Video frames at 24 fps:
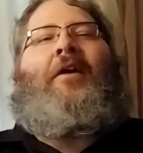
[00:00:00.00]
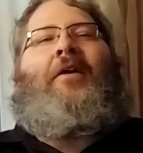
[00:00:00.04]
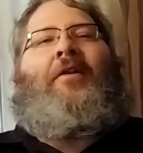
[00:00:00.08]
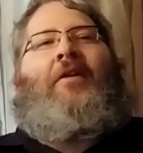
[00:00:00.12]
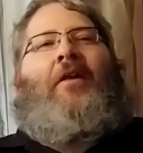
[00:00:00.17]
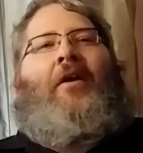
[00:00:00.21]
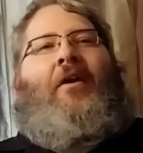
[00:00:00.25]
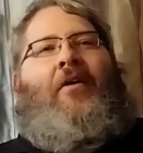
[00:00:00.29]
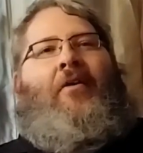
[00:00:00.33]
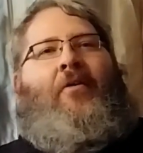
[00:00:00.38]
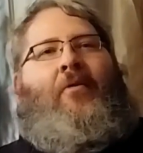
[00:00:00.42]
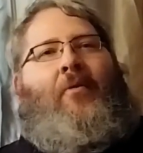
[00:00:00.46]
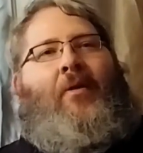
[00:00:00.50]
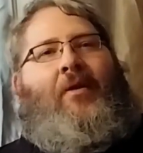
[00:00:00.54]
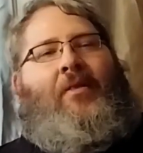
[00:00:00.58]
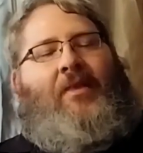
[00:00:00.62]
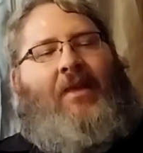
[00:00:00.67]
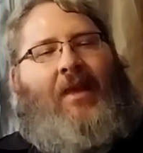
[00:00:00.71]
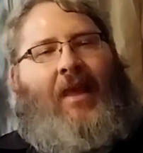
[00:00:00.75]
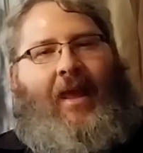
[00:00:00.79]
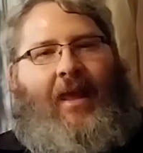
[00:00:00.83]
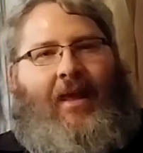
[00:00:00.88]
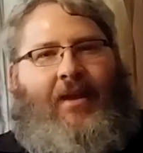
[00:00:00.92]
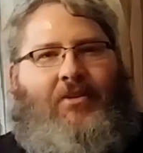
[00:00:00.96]
No, at
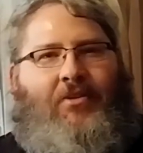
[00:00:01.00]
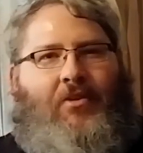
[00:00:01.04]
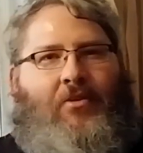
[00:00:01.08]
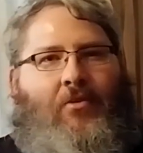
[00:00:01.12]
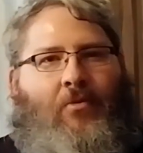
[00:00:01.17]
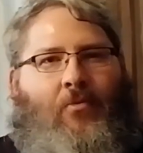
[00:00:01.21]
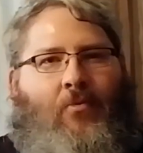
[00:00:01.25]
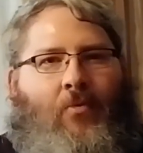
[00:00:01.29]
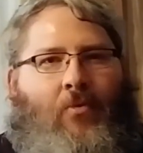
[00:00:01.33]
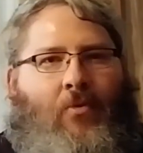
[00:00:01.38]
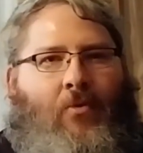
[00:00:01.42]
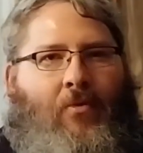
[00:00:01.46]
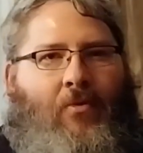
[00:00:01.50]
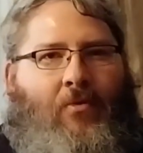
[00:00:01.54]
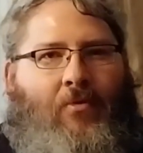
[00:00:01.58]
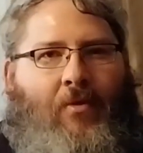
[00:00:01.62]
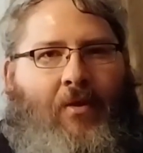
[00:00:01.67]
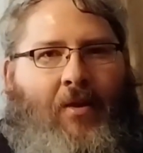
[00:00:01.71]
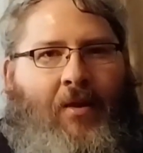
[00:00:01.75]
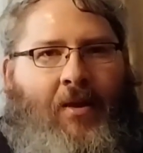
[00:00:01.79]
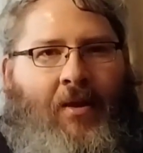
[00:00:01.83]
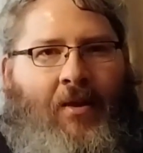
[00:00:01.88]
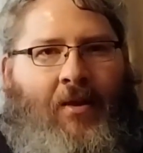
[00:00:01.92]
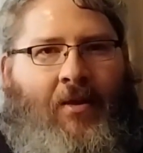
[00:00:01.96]
the edge of the world,
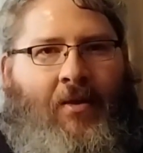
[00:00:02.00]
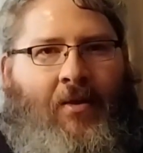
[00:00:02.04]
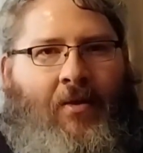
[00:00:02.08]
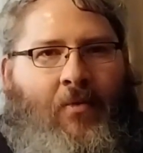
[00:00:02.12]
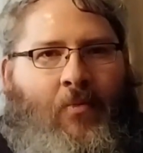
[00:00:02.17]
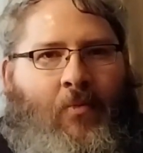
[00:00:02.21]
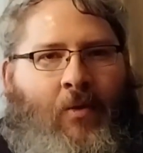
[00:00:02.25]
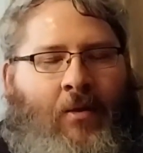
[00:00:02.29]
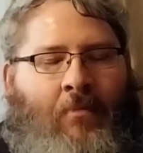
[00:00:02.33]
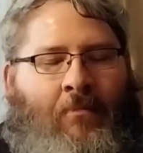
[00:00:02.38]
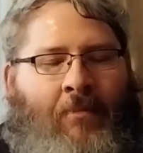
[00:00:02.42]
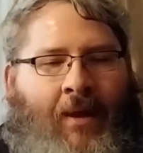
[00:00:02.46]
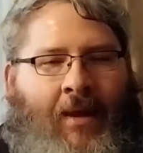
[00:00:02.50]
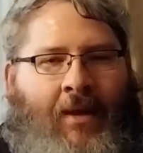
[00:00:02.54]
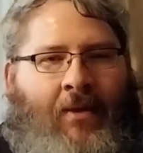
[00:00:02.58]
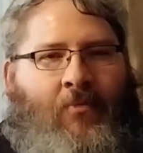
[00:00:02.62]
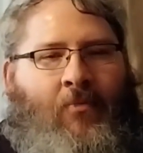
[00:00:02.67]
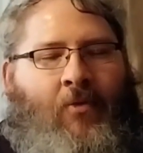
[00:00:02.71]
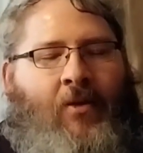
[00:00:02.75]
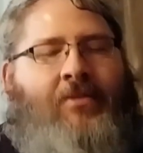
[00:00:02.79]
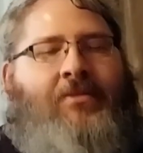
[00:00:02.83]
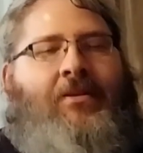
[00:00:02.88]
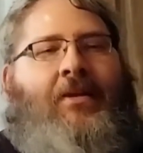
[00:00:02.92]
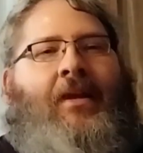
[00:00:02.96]
we meet
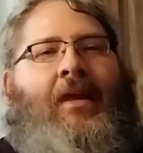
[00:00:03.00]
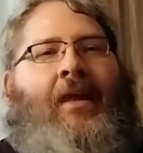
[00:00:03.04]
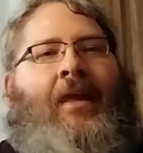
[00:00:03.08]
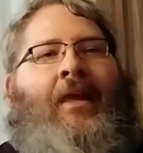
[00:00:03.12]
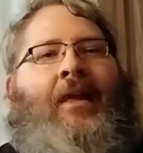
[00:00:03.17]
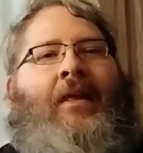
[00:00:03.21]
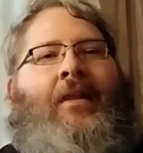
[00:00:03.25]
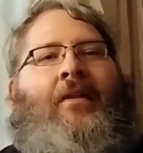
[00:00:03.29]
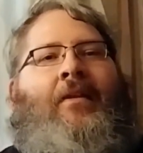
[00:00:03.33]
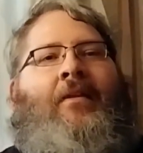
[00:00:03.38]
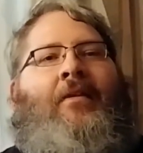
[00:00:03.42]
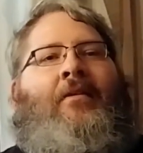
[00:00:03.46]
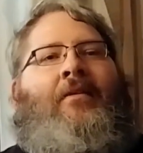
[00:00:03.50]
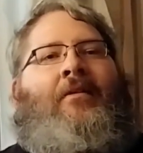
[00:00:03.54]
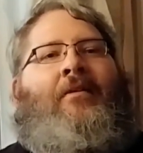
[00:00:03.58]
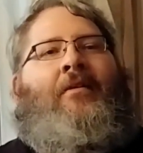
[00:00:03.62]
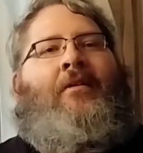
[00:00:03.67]
once again.